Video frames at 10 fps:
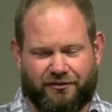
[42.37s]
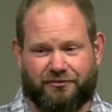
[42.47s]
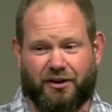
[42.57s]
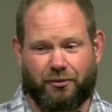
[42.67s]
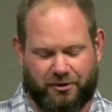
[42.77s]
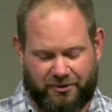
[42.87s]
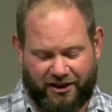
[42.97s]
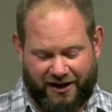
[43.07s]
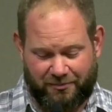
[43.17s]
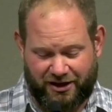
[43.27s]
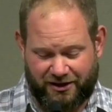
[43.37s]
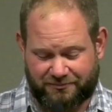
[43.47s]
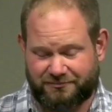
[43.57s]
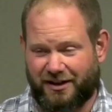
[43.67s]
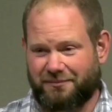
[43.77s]
if they were to be like
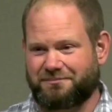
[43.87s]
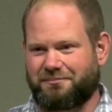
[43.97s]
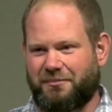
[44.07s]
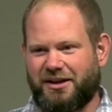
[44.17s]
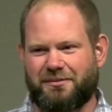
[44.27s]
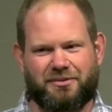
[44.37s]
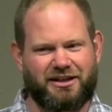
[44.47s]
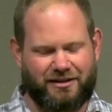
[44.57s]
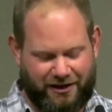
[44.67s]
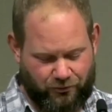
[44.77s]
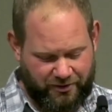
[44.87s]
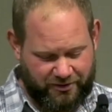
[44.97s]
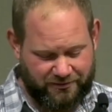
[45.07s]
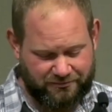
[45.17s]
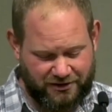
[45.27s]
men, and men being like
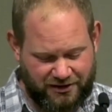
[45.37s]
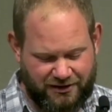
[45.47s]
women,